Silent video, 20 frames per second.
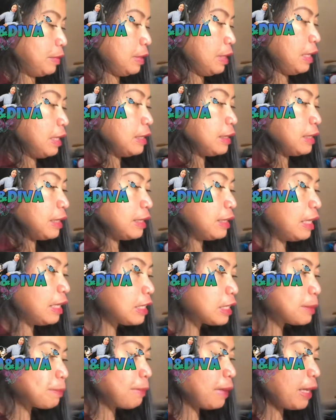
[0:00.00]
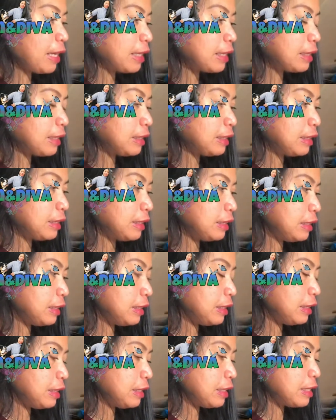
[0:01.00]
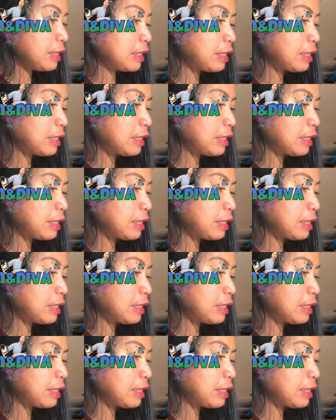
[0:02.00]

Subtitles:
And the next packet is